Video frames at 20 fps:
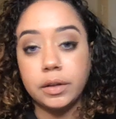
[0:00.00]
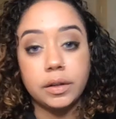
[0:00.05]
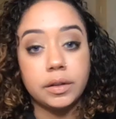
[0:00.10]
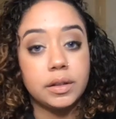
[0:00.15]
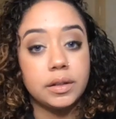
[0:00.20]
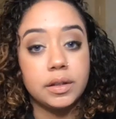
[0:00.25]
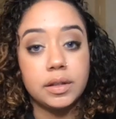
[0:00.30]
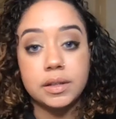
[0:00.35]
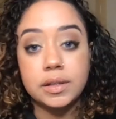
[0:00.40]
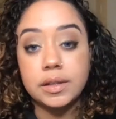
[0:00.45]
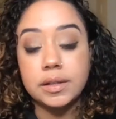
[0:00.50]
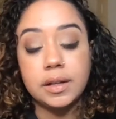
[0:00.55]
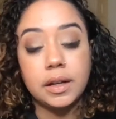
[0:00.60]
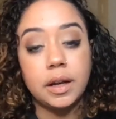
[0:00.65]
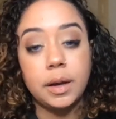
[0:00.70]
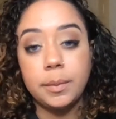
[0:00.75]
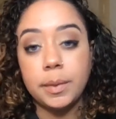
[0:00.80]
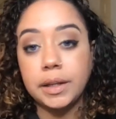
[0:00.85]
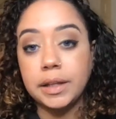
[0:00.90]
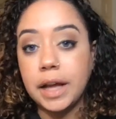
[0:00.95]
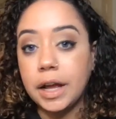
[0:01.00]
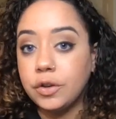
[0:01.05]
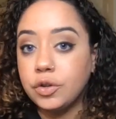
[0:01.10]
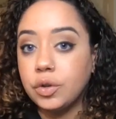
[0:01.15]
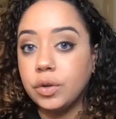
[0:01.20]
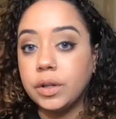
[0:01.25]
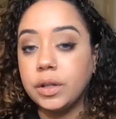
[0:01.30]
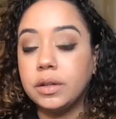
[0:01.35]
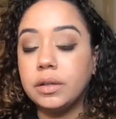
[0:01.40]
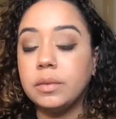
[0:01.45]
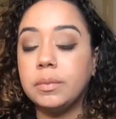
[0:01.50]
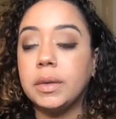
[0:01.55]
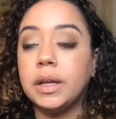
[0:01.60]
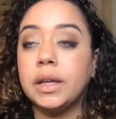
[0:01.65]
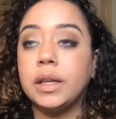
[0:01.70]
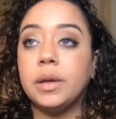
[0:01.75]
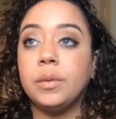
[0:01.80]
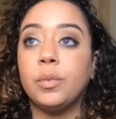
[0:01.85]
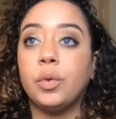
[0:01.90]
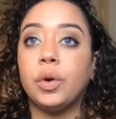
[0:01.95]
look, this isn't coming naturally to me
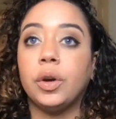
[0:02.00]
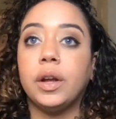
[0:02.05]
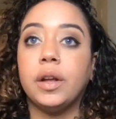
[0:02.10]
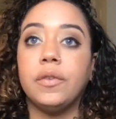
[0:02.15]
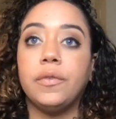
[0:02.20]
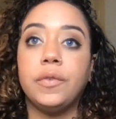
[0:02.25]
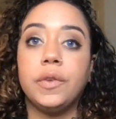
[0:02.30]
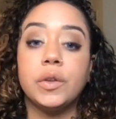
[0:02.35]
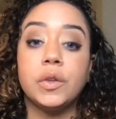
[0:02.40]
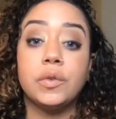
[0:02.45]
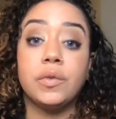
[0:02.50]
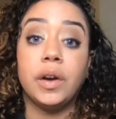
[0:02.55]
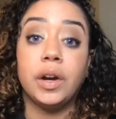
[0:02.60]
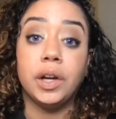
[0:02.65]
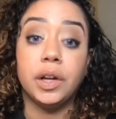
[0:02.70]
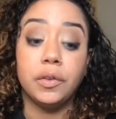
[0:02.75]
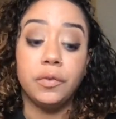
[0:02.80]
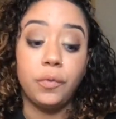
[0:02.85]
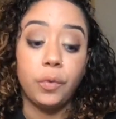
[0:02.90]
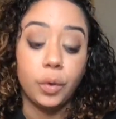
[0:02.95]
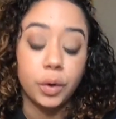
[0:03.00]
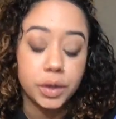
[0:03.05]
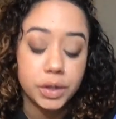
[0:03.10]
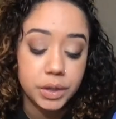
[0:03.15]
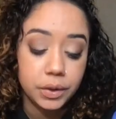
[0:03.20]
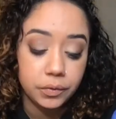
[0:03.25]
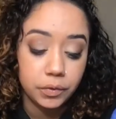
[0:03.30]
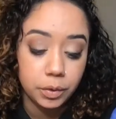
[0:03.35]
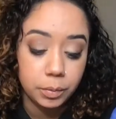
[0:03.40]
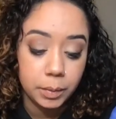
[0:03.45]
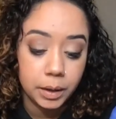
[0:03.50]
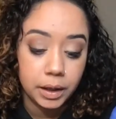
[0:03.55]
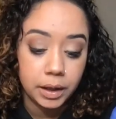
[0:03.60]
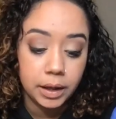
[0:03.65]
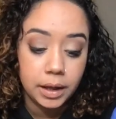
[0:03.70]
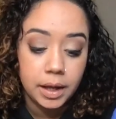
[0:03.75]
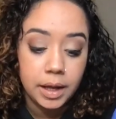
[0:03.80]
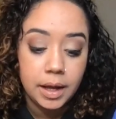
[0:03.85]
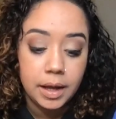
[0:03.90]
anymore. It feels very forced for me.